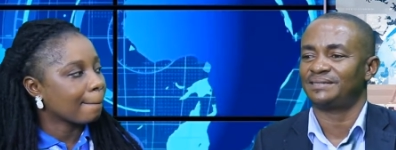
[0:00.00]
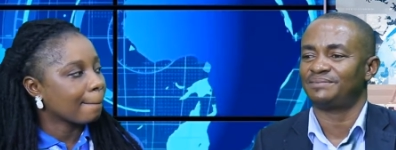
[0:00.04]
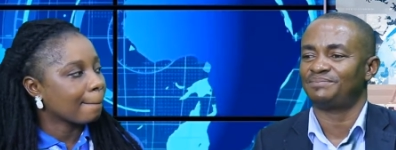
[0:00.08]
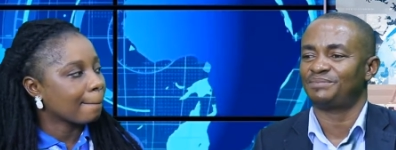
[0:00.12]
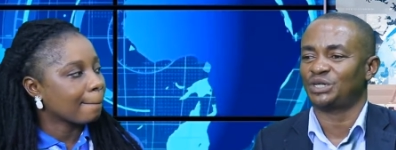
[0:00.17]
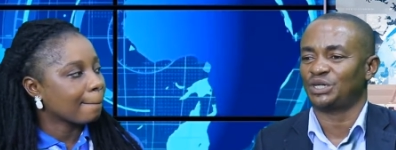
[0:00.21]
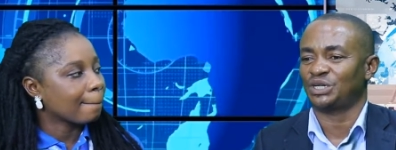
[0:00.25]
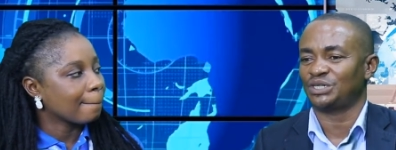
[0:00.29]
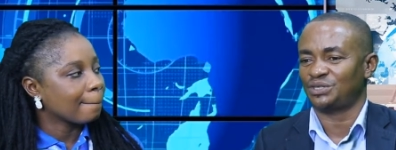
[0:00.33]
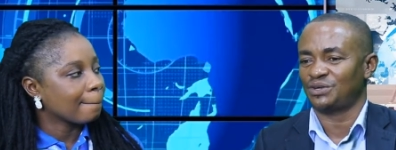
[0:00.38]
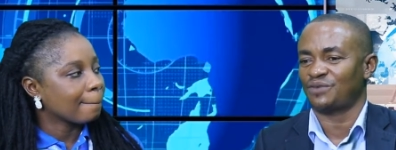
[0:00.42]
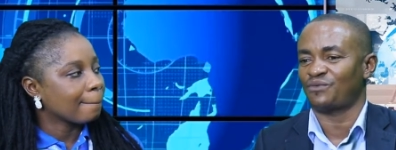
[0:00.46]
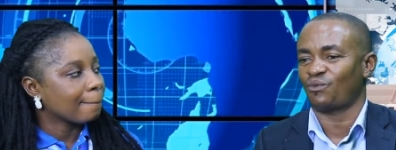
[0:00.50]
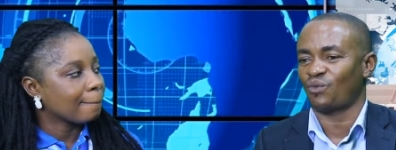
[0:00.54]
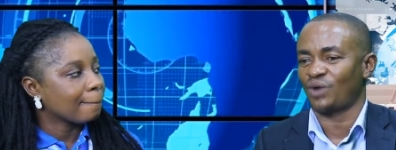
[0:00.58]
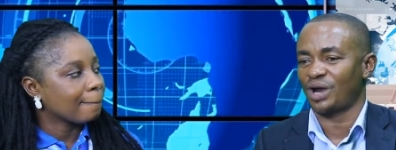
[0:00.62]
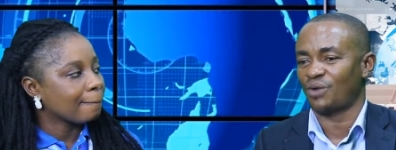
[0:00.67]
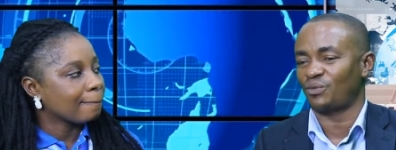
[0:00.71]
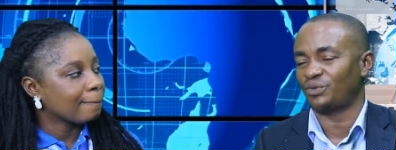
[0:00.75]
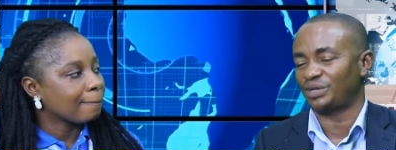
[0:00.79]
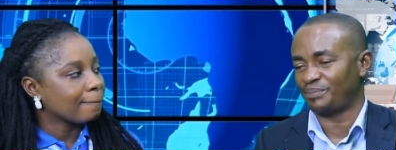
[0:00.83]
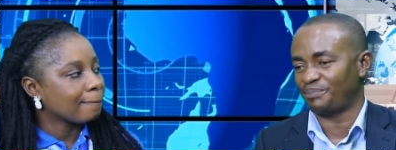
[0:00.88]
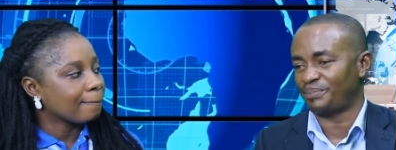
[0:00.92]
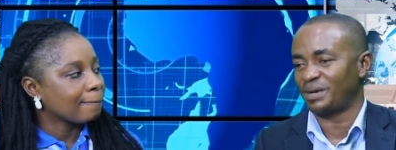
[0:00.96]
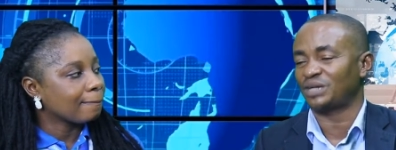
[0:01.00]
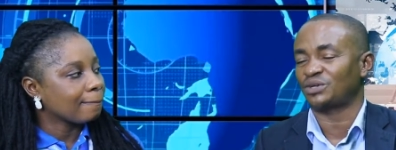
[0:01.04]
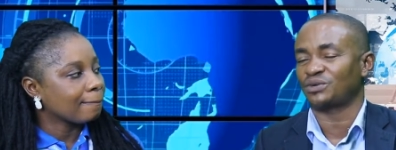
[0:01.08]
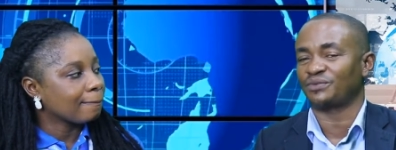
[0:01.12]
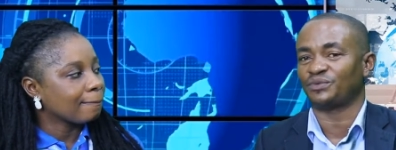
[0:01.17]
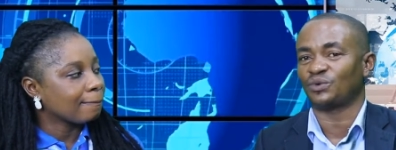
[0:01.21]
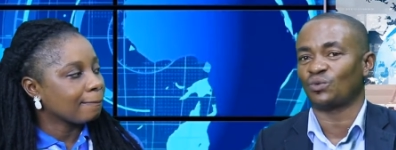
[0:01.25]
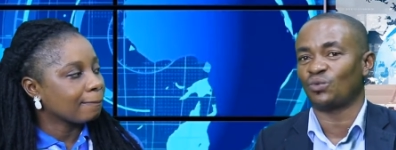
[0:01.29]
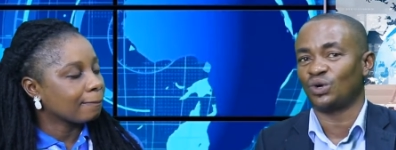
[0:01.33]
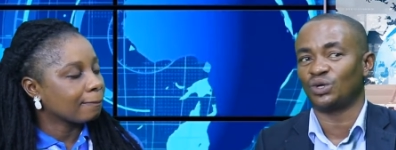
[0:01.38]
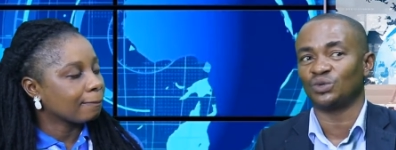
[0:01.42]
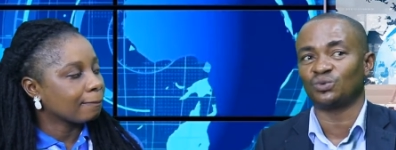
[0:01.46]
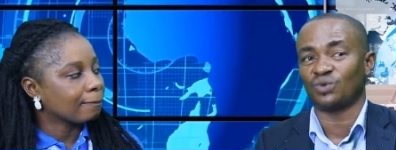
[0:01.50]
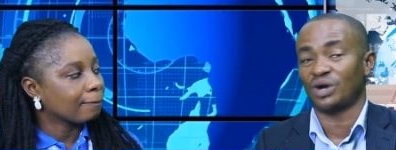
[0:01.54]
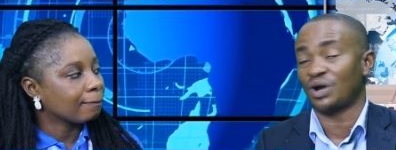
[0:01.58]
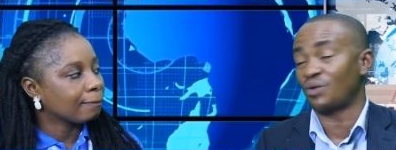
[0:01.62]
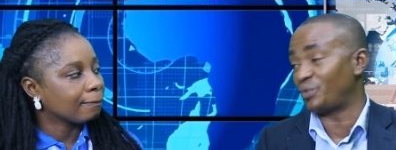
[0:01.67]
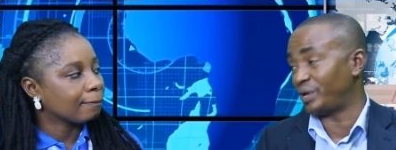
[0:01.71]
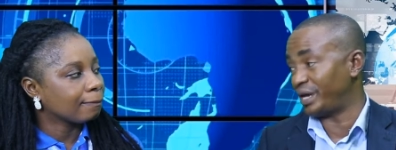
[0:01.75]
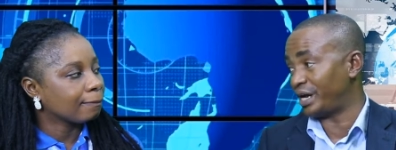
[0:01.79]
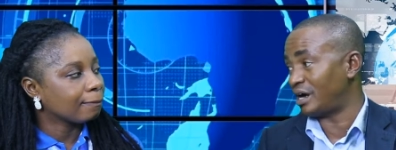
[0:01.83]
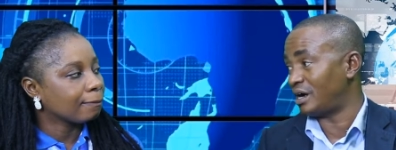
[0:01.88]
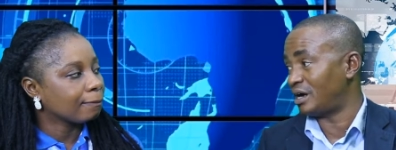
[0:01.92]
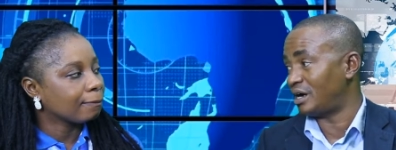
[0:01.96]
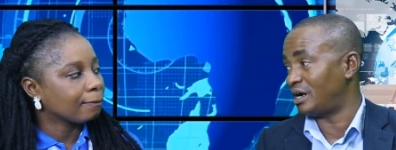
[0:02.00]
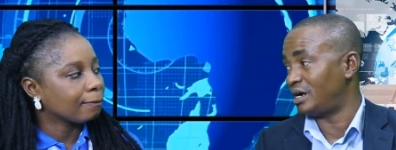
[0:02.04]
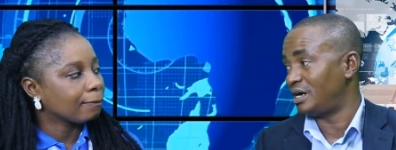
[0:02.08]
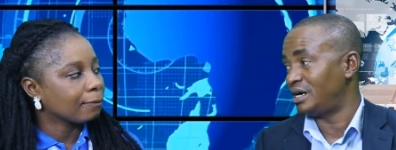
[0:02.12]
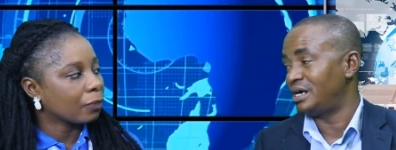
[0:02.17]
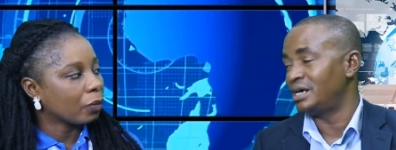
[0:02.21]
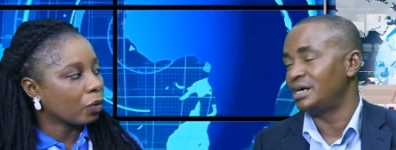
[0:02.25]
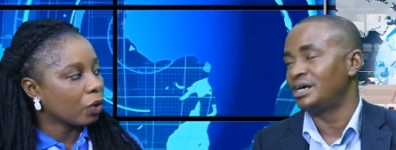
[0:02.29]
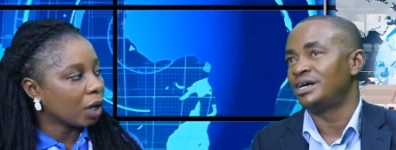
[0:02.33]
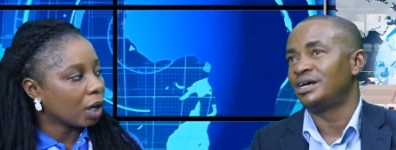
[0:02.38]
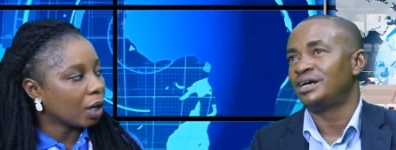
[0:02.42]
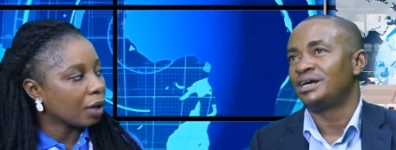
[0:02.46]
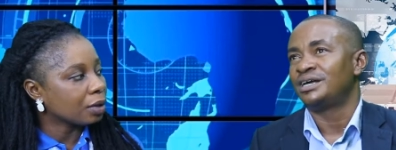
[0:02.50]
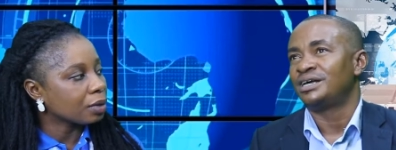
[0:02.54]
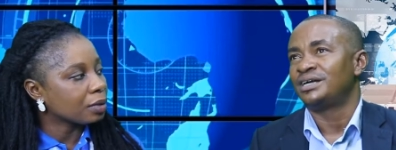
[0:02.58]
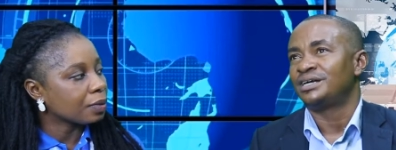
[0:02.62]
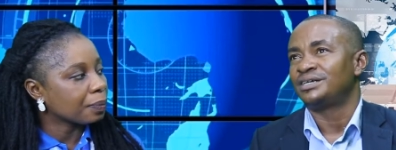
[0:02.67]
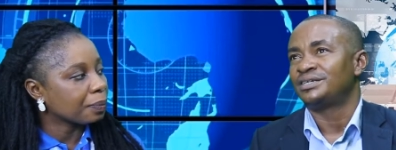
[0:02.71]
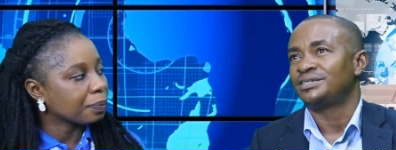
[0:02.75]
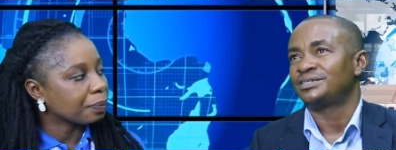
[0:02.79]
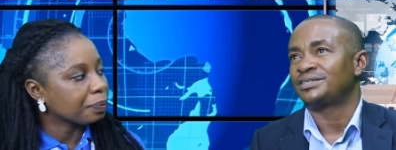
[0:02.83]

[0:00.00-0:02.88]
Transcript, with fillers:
Speaker 1: part of the world where we are, Yes.